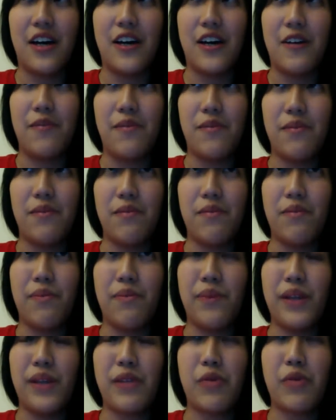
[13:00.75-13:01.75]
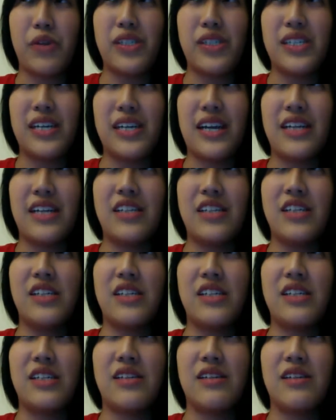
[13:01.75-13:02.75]
finally was like attracted
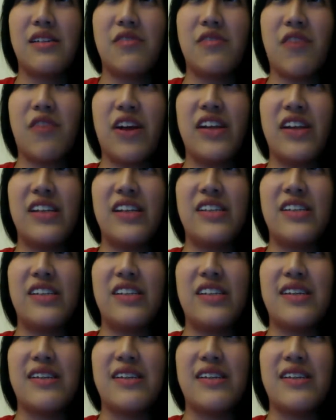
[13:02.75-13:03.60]
to it and did accept it.